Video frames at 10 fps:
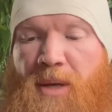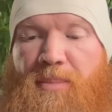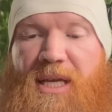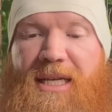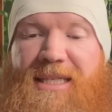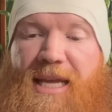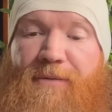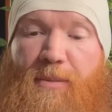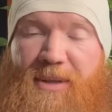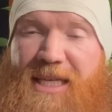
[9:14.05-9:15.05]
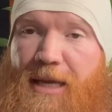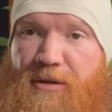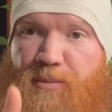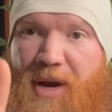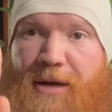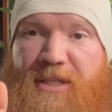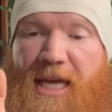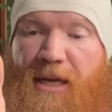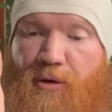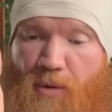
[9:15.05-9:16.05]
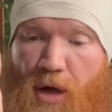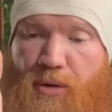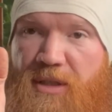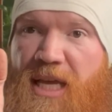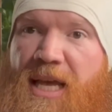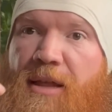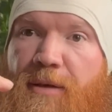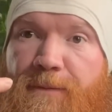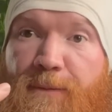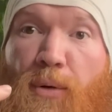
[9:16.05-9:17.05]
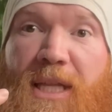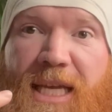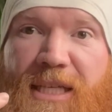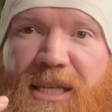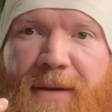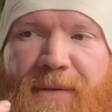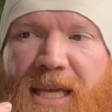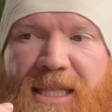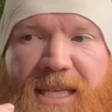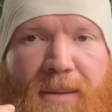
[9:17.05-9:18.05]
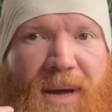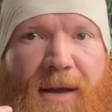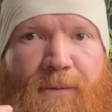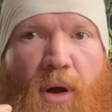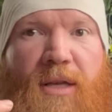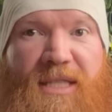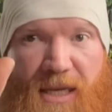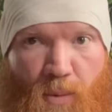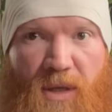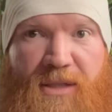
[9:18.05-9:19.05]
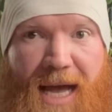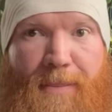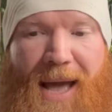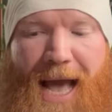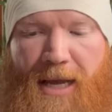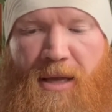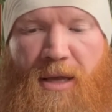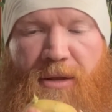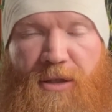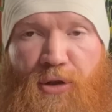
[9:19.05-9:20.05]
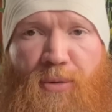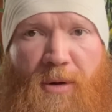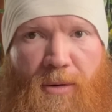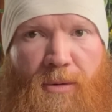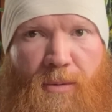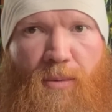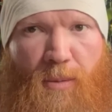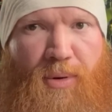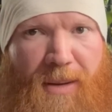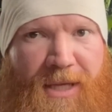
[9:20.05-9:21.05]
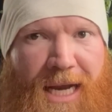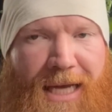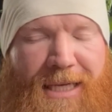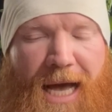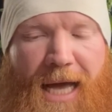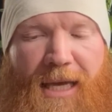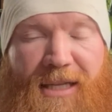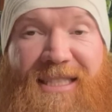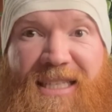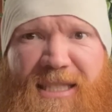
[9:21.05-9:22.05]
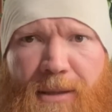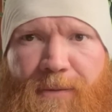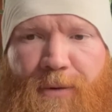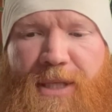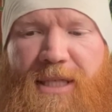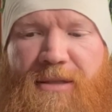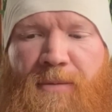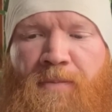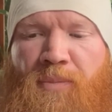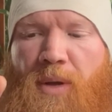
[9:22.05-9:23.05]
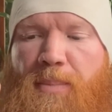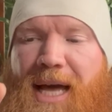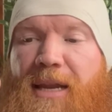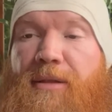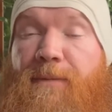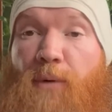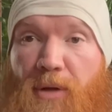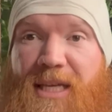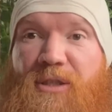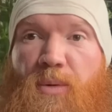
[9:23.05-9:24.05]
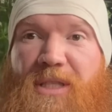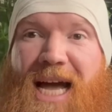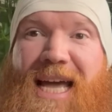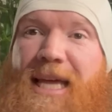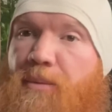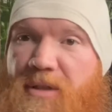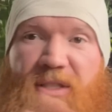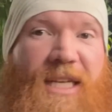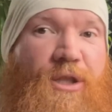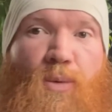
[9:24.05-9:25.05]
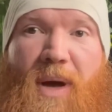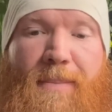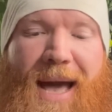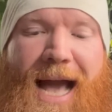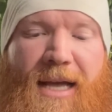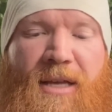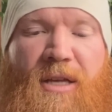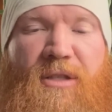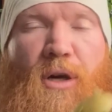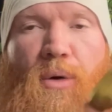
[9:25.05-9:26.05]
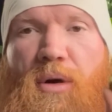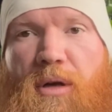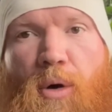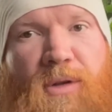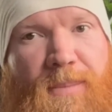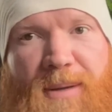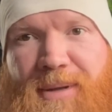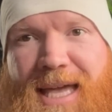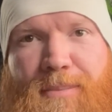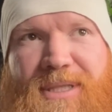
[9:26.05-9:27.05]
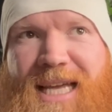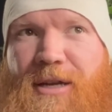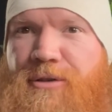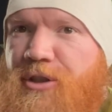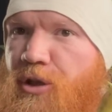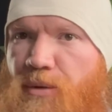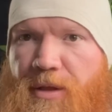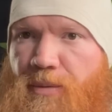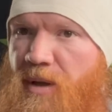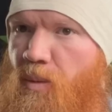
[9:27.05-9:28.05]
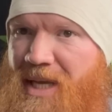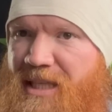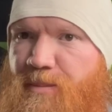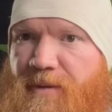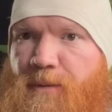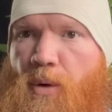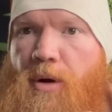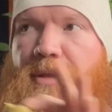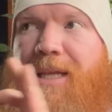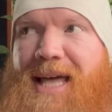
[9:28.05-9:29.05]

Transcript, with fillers: because if the potato sprouts and it grows, the foliage, if it gets hit by a frost, it will die back. The tuber will probably not die unless it deep freezes, but the foliage will die and it will set you way back. So only be planting potatoes two to three weeks before the